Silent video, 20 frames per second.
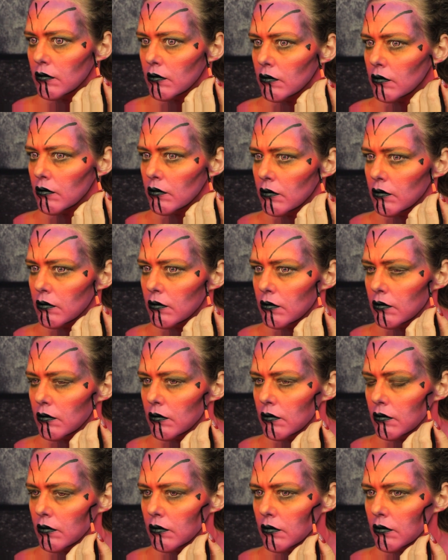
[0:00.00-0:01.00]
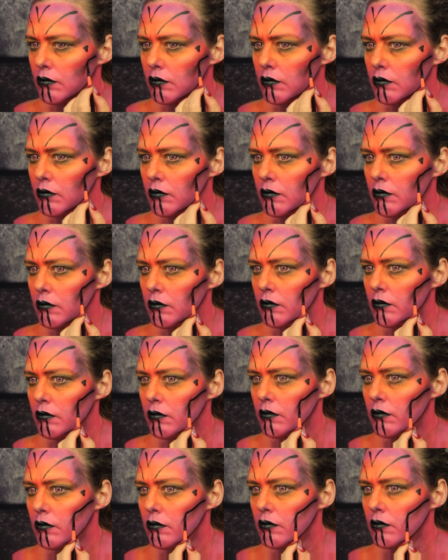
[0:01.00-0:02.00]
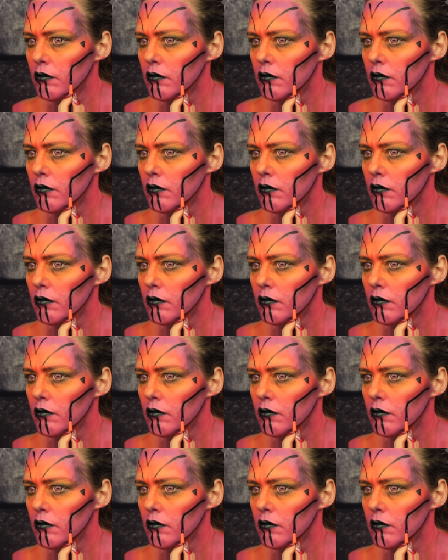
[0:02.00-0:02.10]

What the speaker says: Nobody speaks.